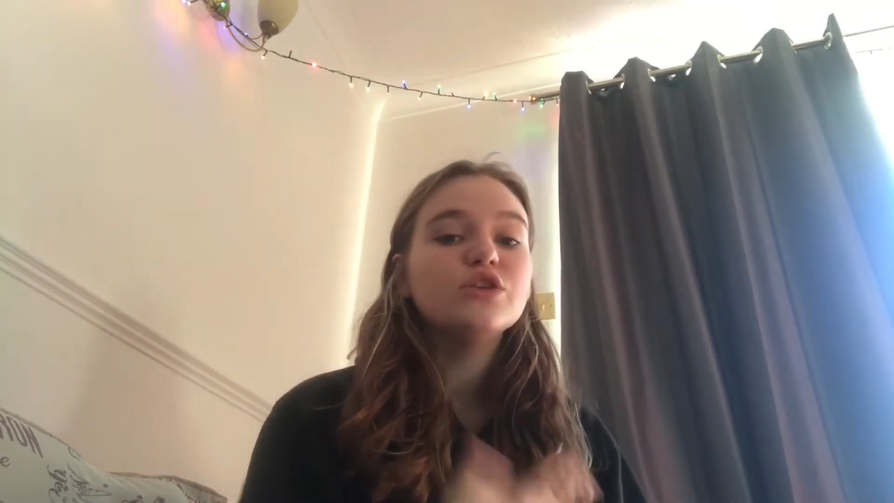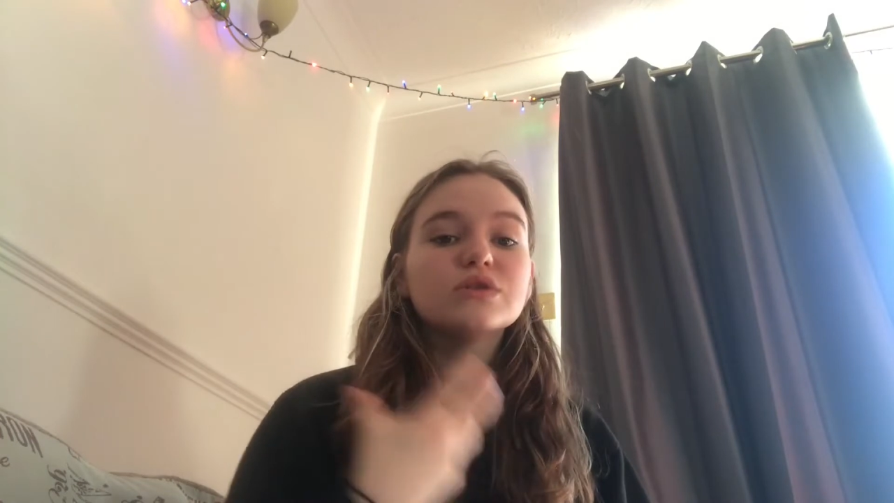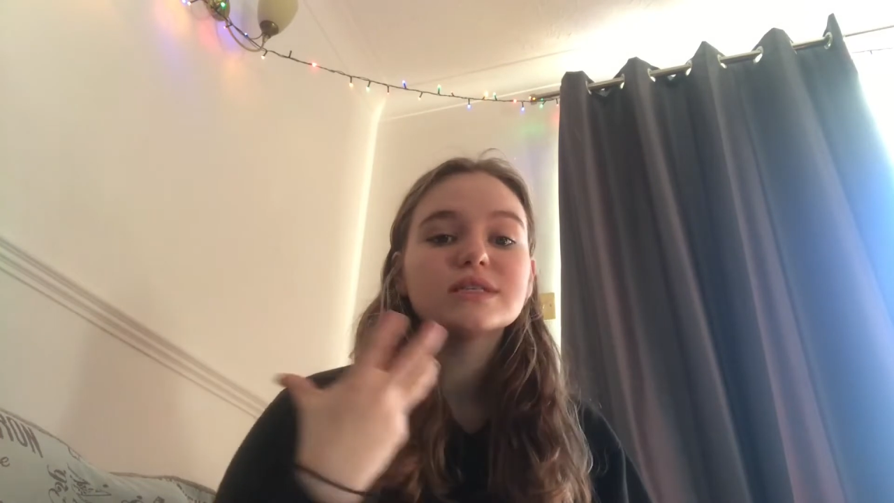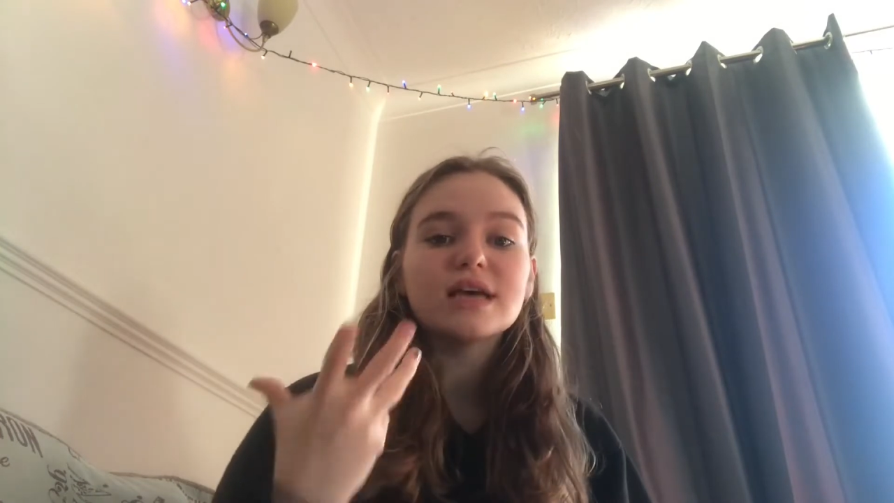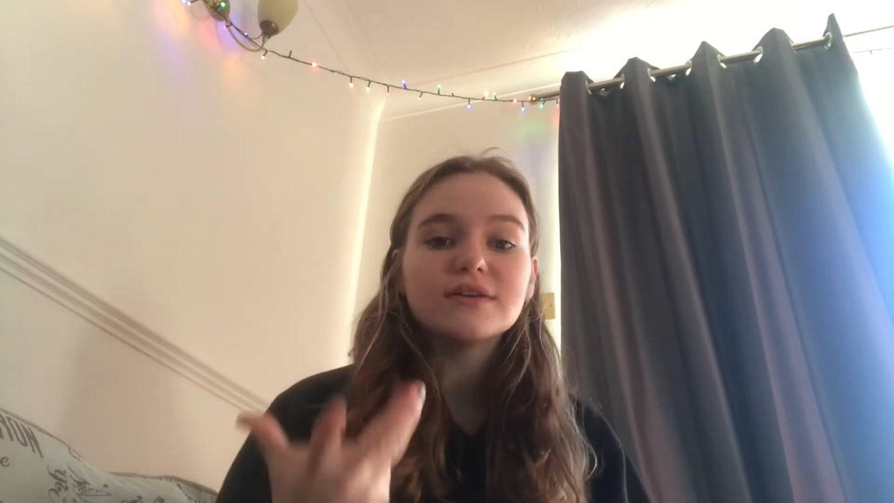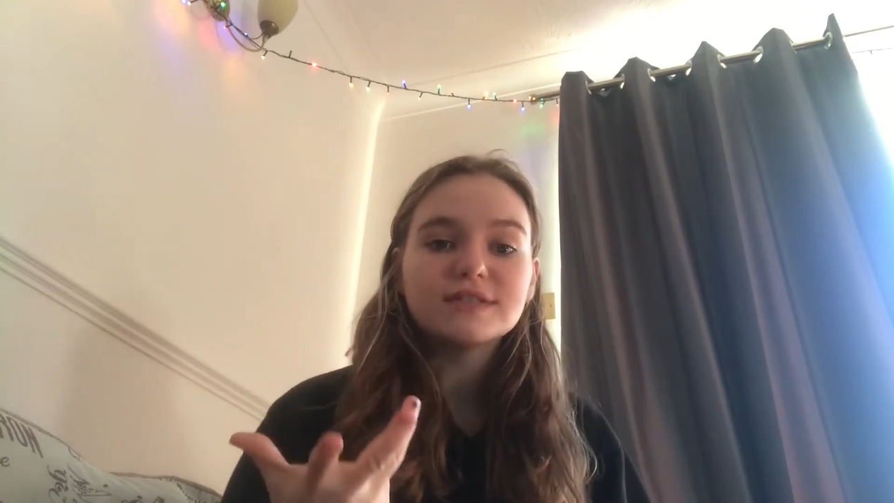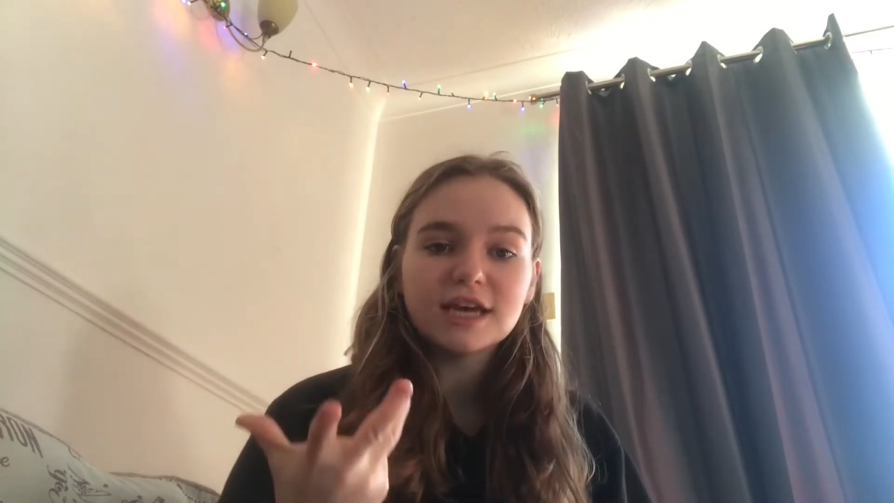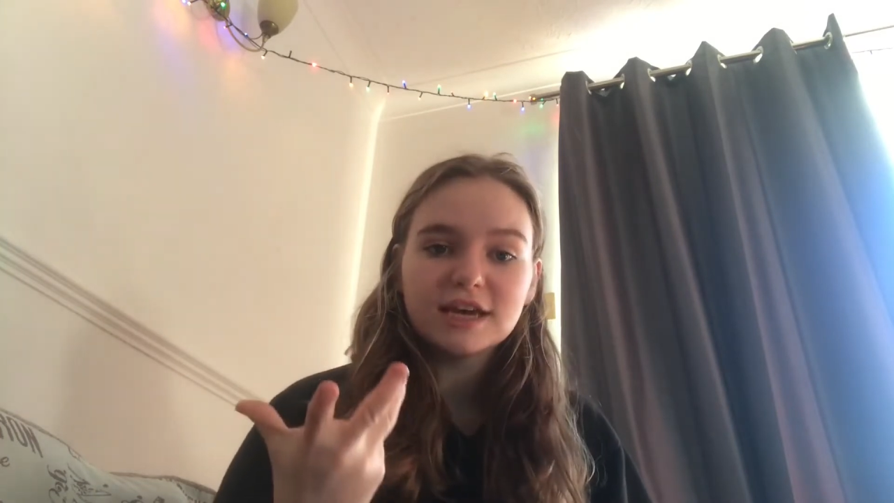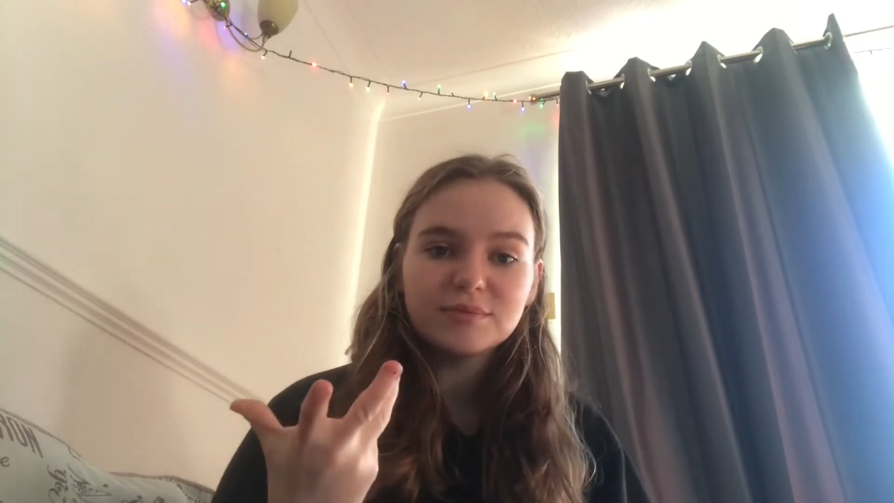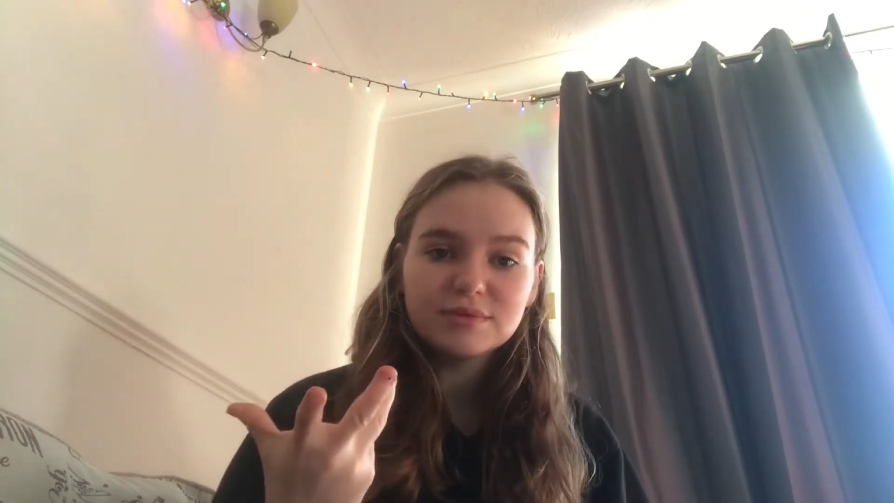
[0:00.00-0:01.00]
your
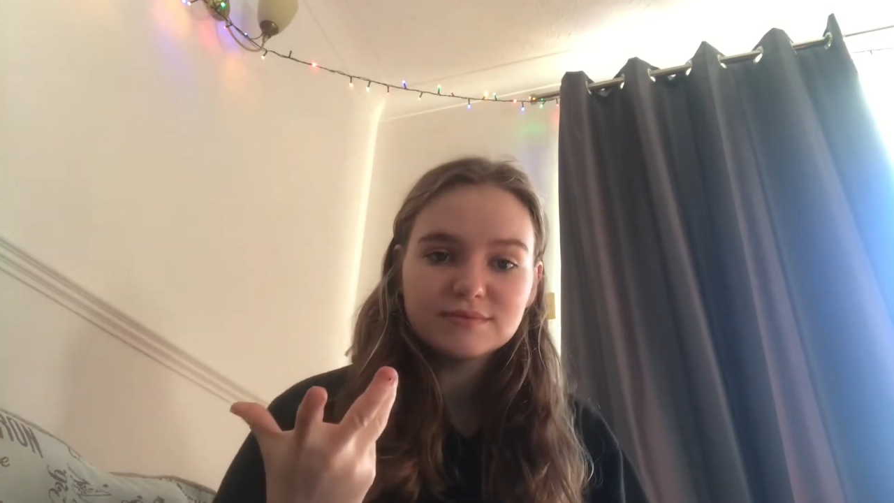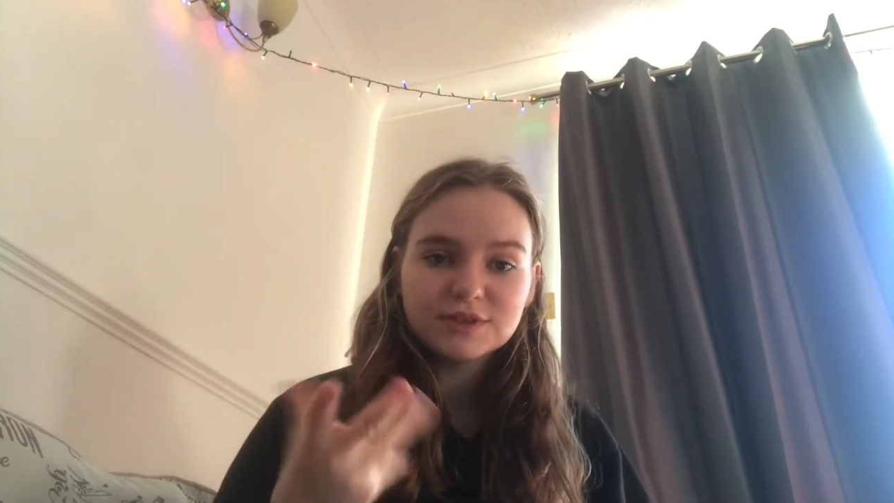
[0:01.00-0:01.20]
self-tape,